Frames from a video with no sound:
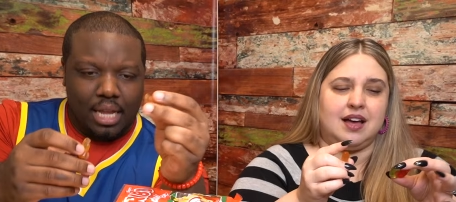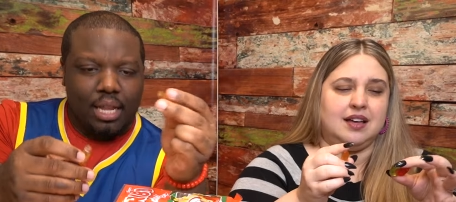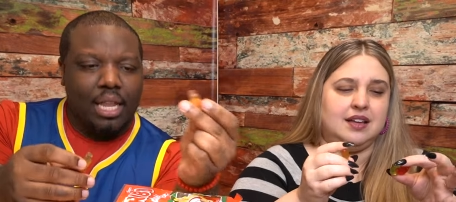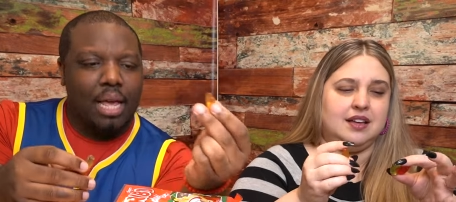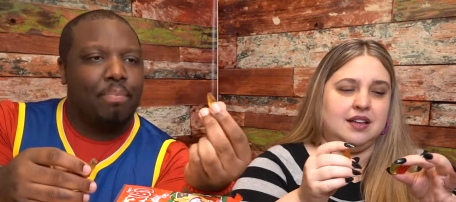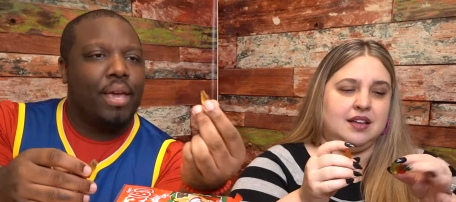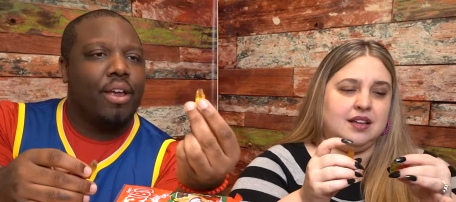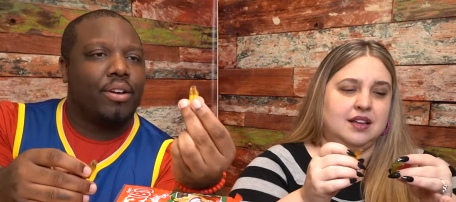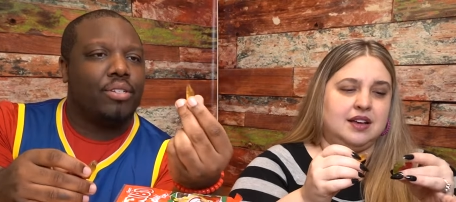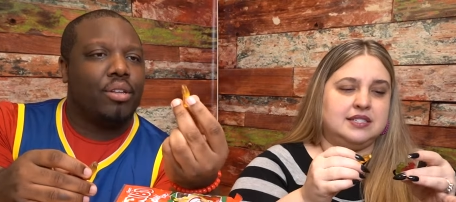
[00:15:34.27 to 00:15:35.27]
Speaker 1: look like
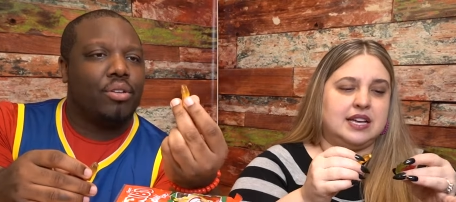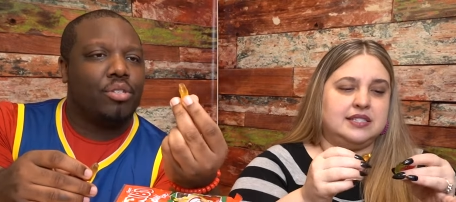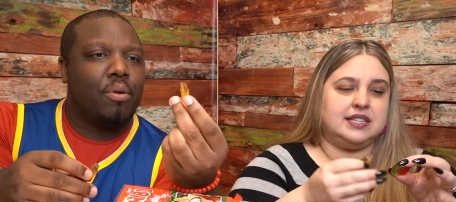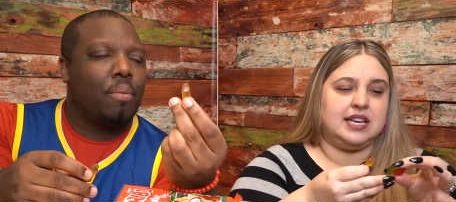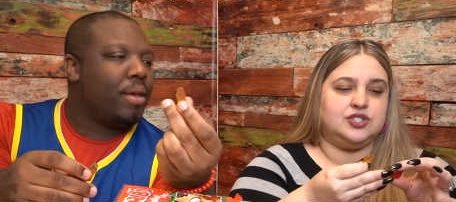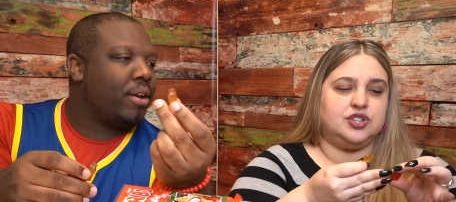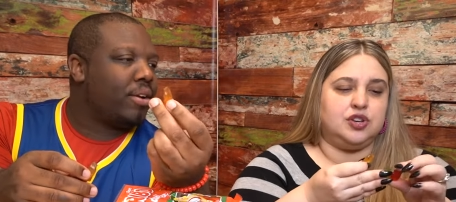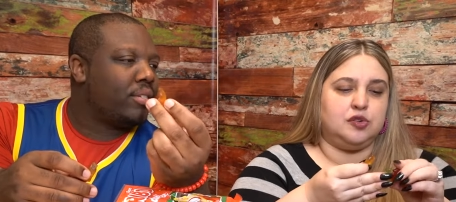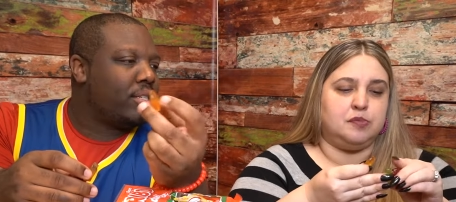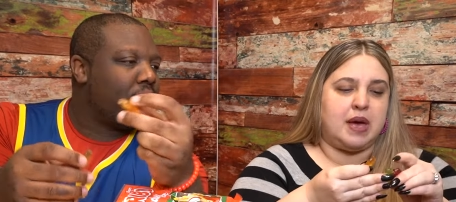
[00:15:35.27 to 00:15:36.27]
beers.
Speaker 2: They're little small beers. Because
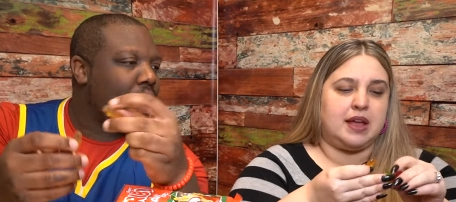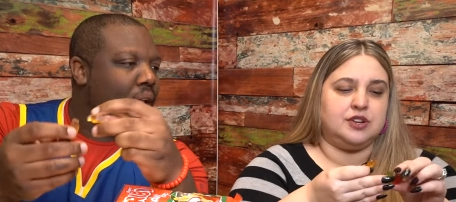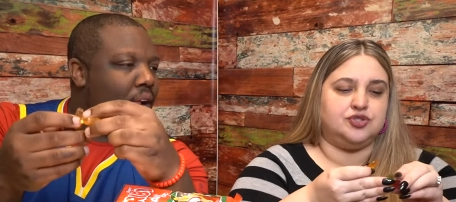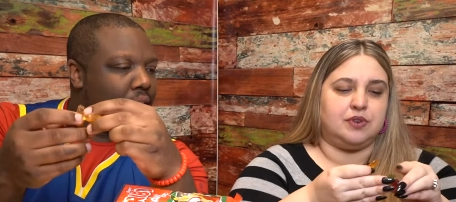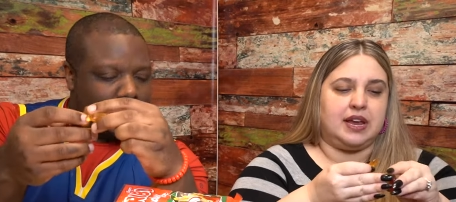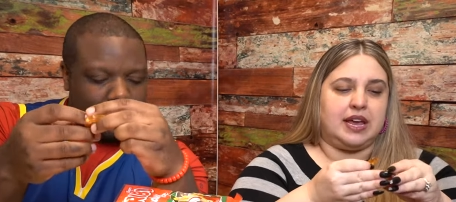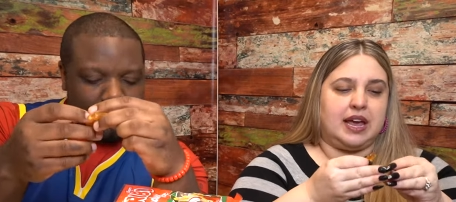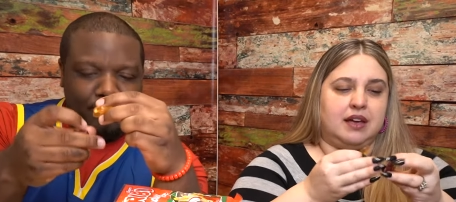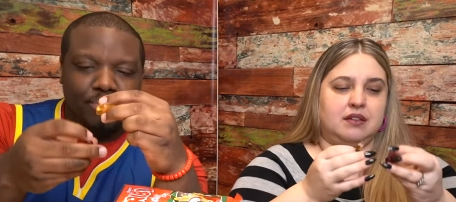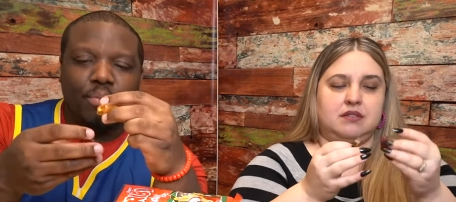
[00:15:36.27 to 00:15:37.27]
I see 2 men
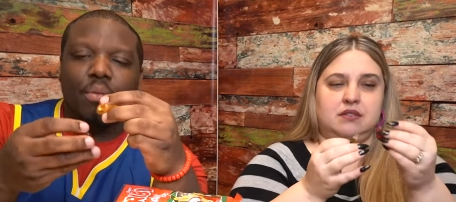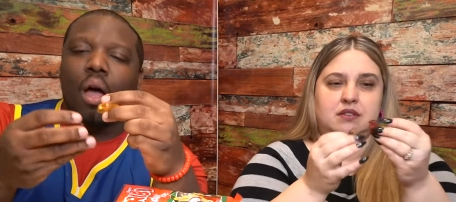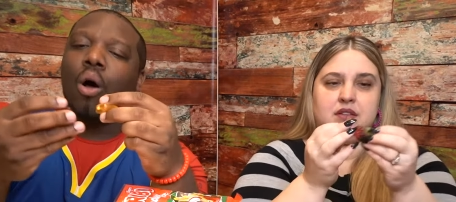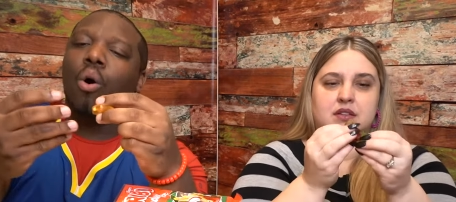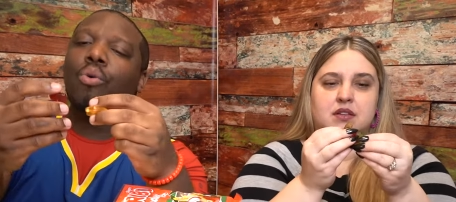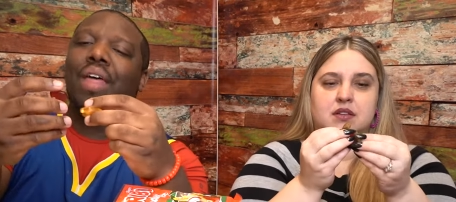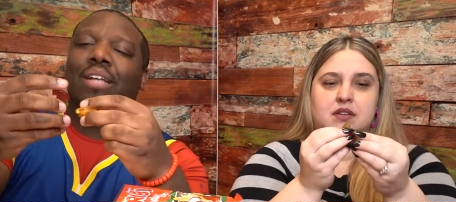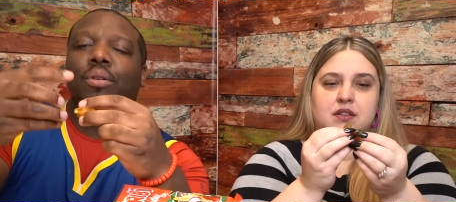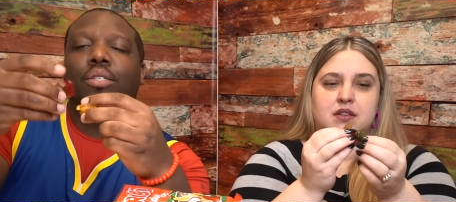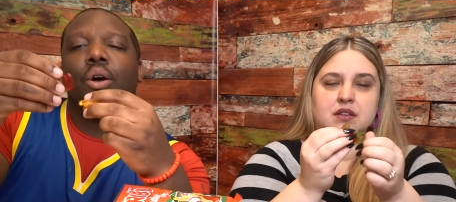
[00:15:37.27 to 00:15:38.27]
drinking.
Speaker 1: Oh, that's
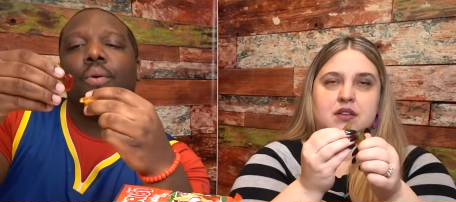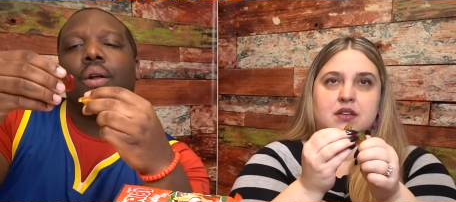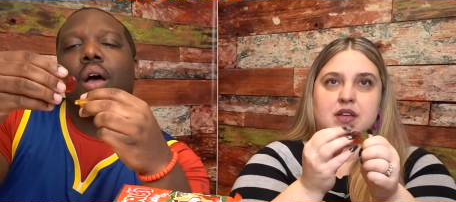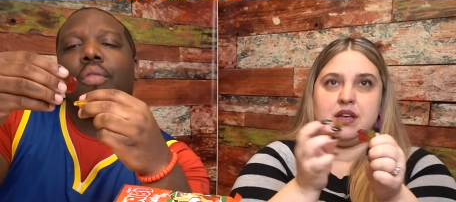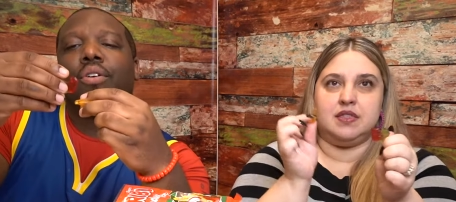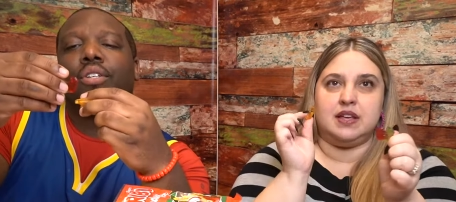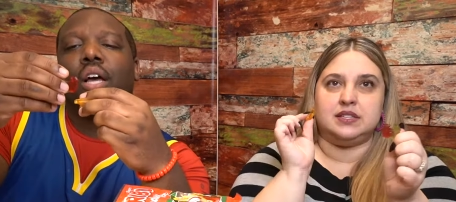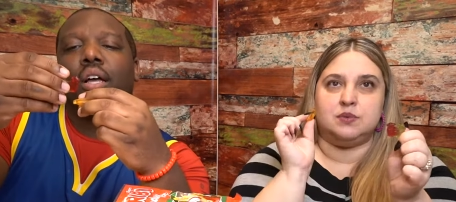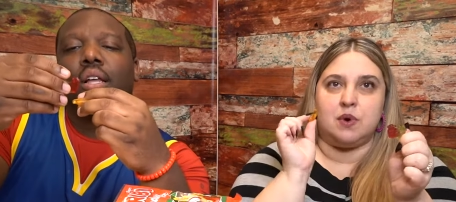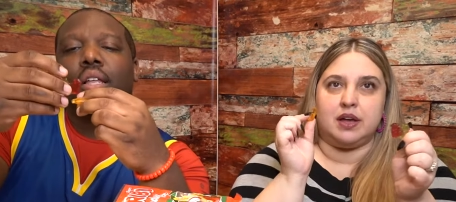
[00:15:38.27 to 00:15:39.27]
what's going
Speaker 2: on. And
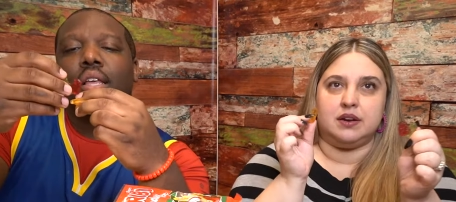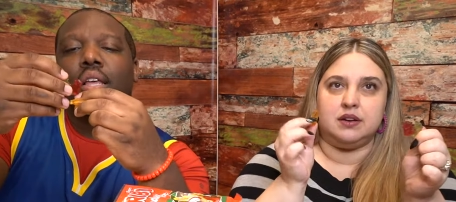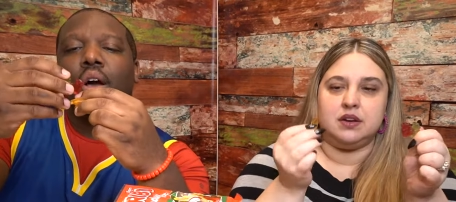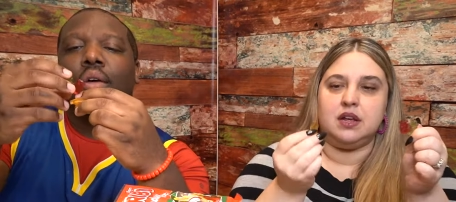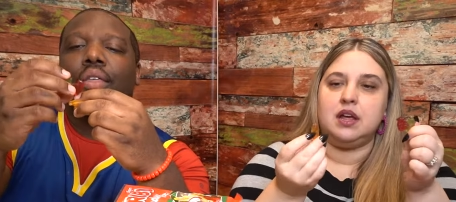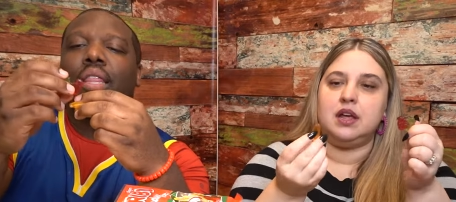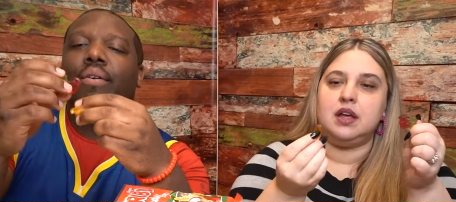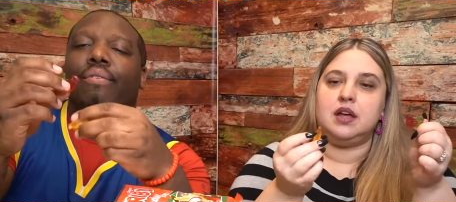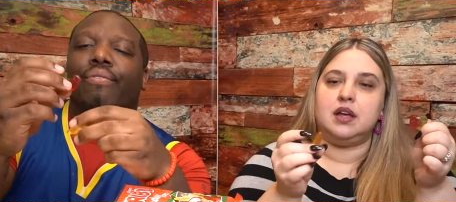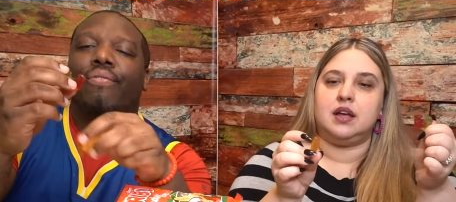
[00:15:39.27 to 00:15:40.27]
this one.
Speaker 1: Oh, I thought they
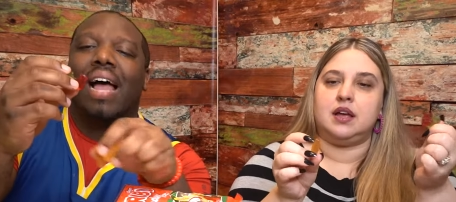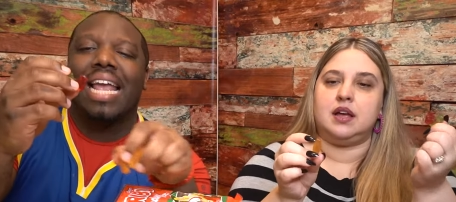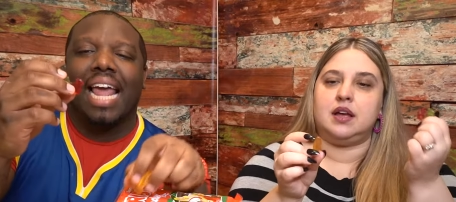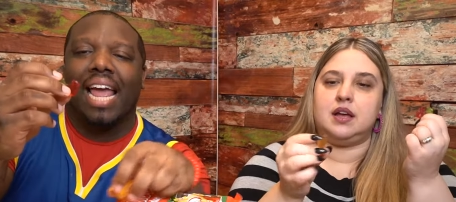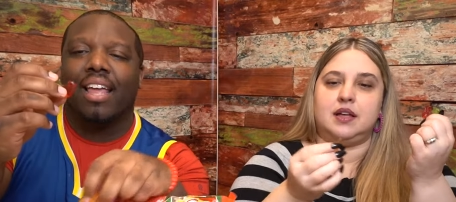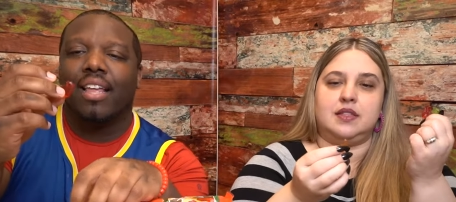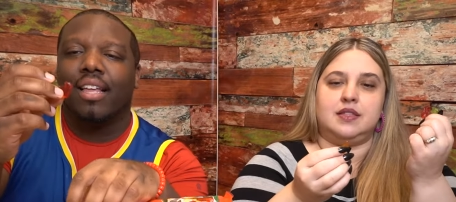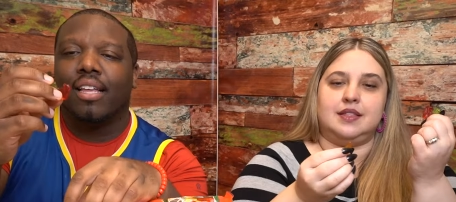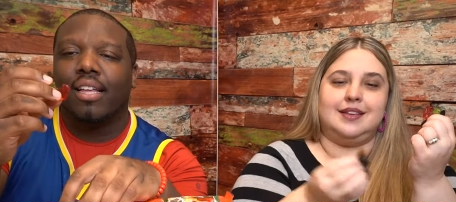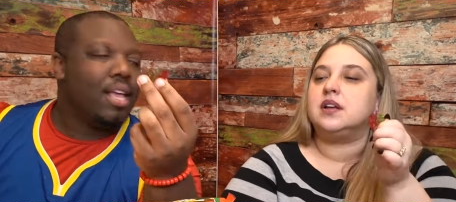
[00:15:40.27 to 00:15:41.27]
were fighting.
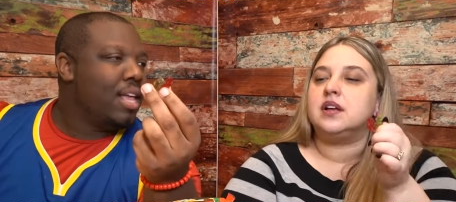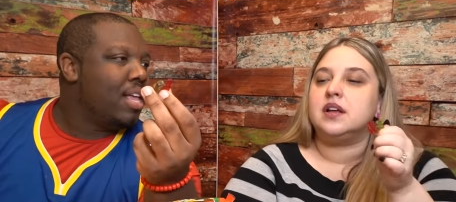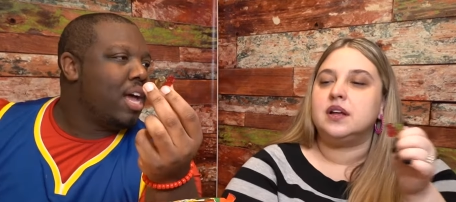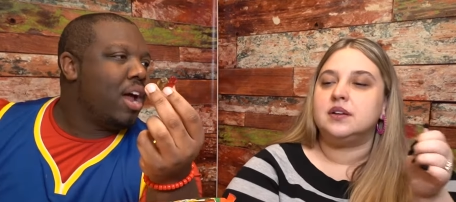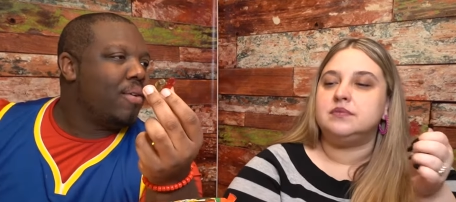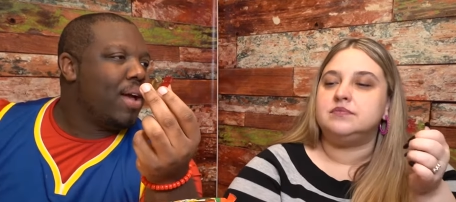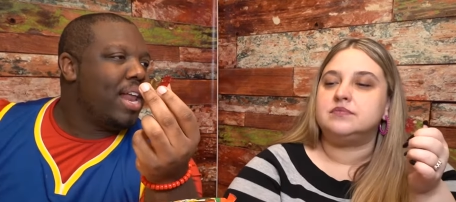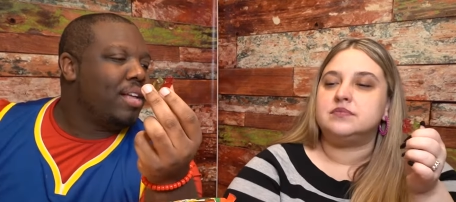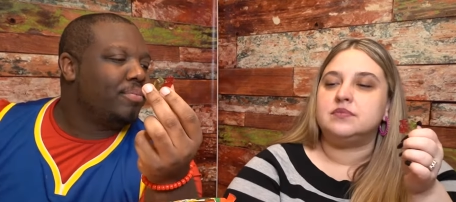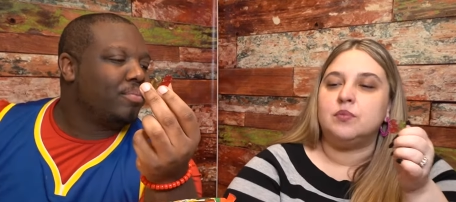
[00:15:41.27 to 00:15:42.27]
Are you
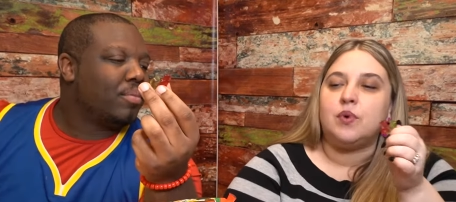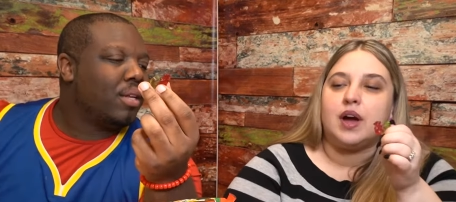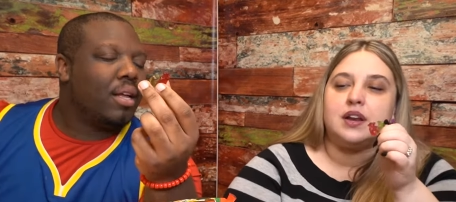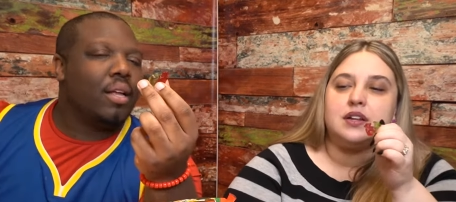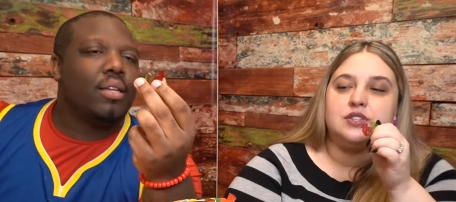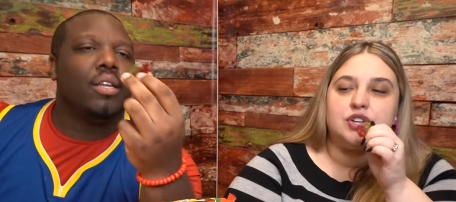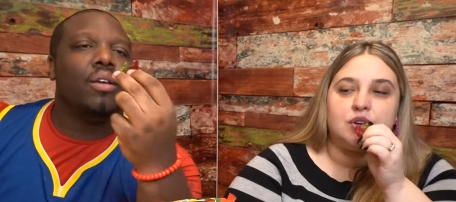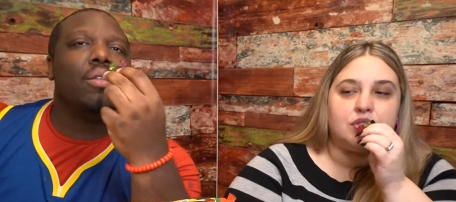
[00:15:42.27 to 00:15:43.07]
ready?
Speaker 2: 1, 2,